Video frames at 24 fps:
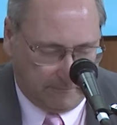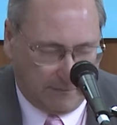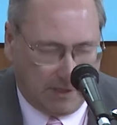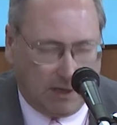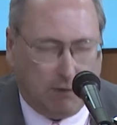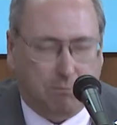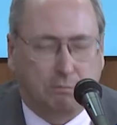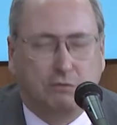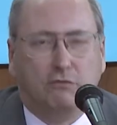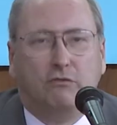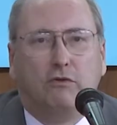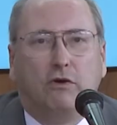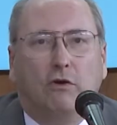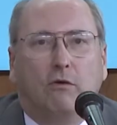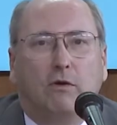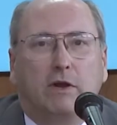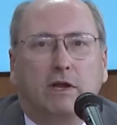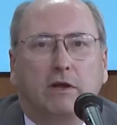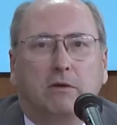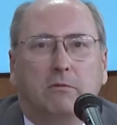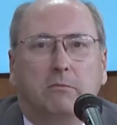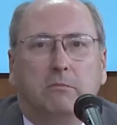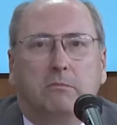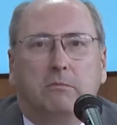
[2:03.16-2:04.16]

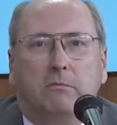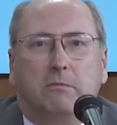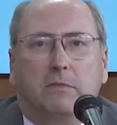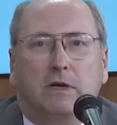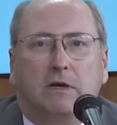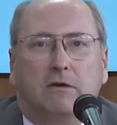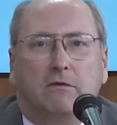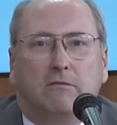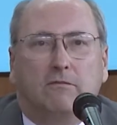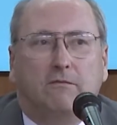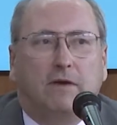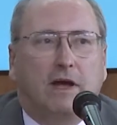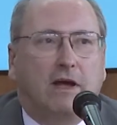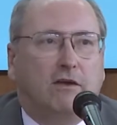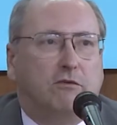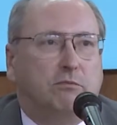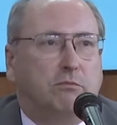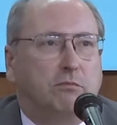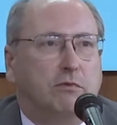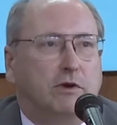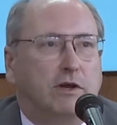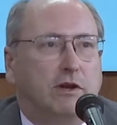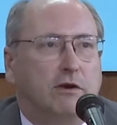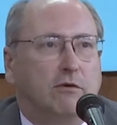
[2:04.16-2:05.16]
plutonium fast
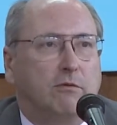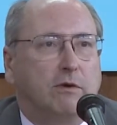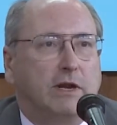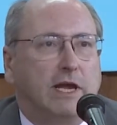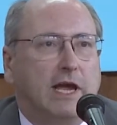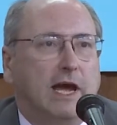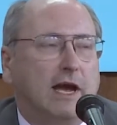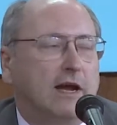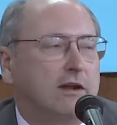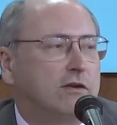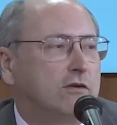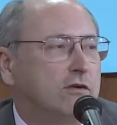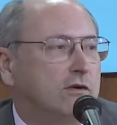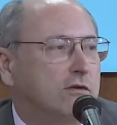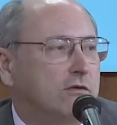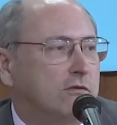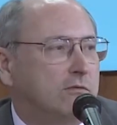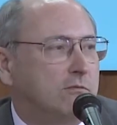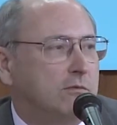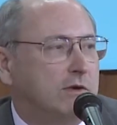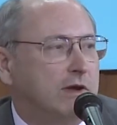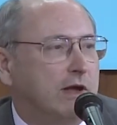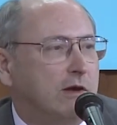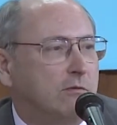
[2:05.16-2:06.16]
breeder reactor.
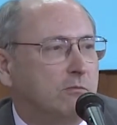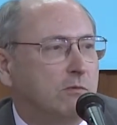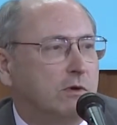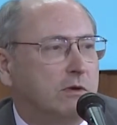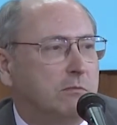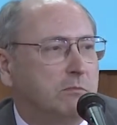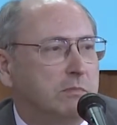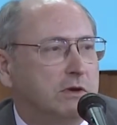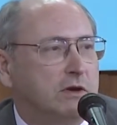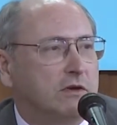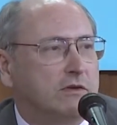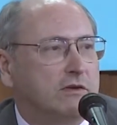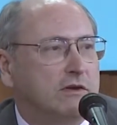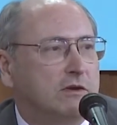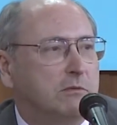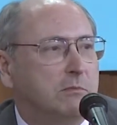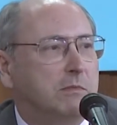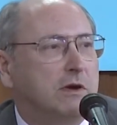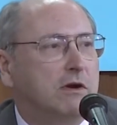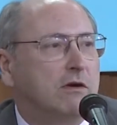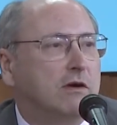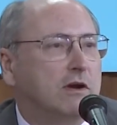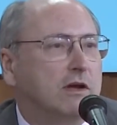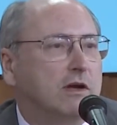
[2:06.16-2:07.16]
We had one built in
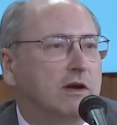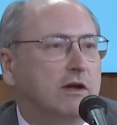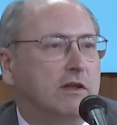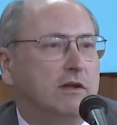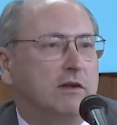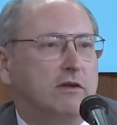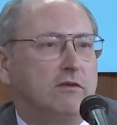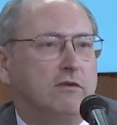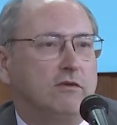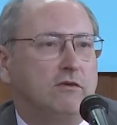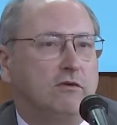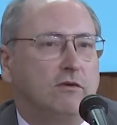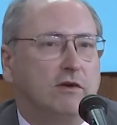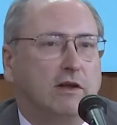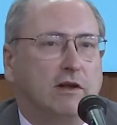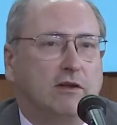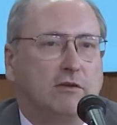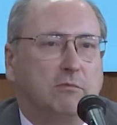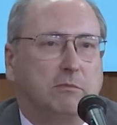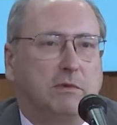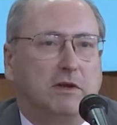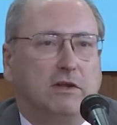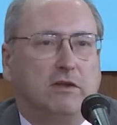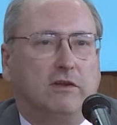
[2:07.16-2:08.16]
America that turned out
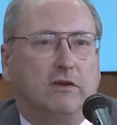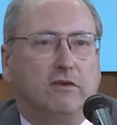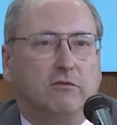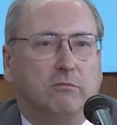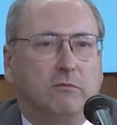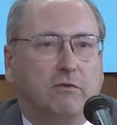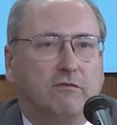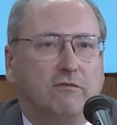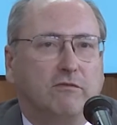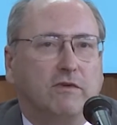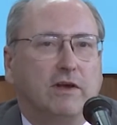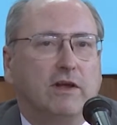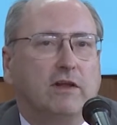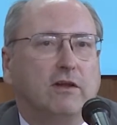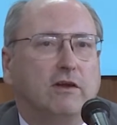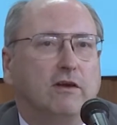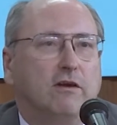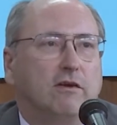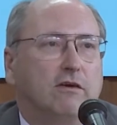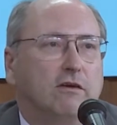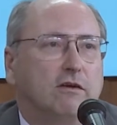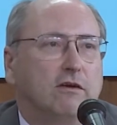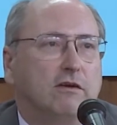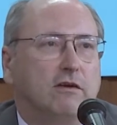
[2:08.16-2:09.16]
to be a dismal
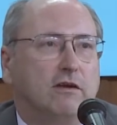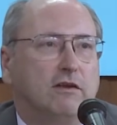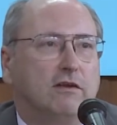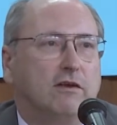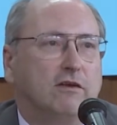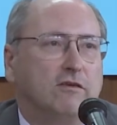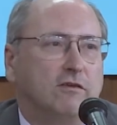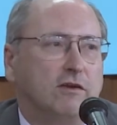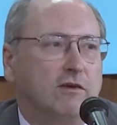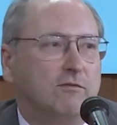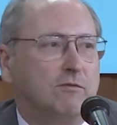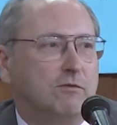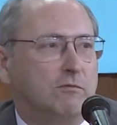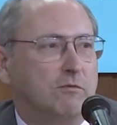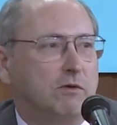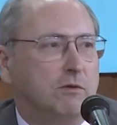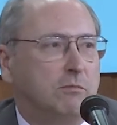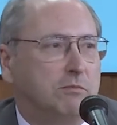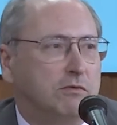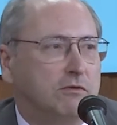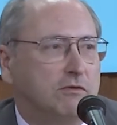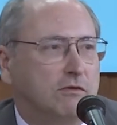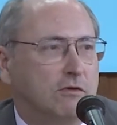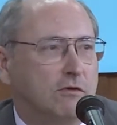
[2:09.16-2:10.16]
failure. It doesn't even run
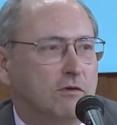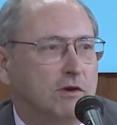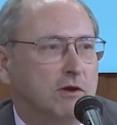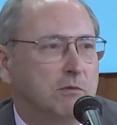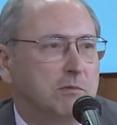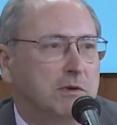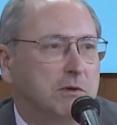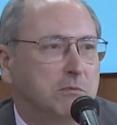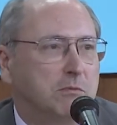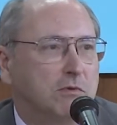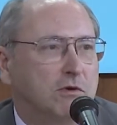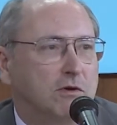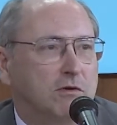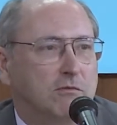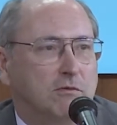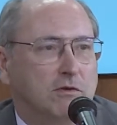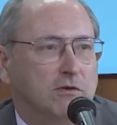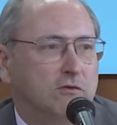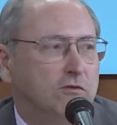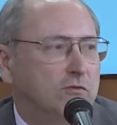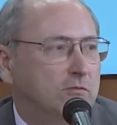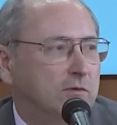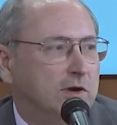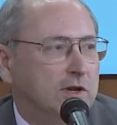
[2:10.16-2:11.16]
plutonium anymore, it
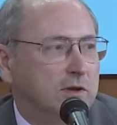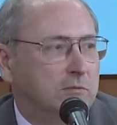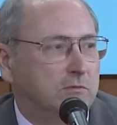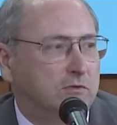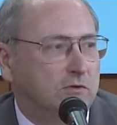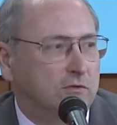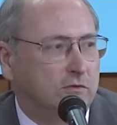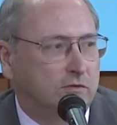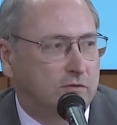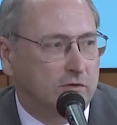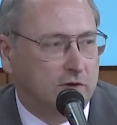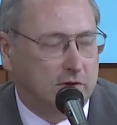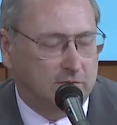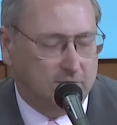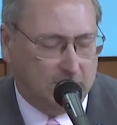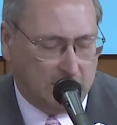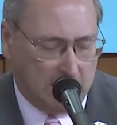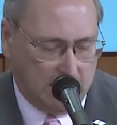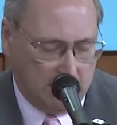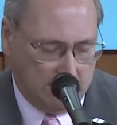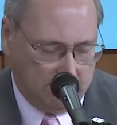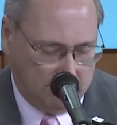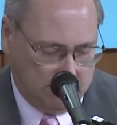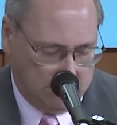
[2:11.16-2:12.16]
runs
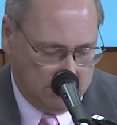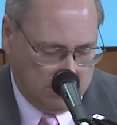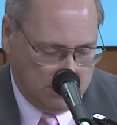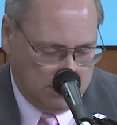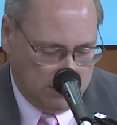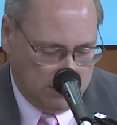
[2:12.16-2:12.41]
uranium-235.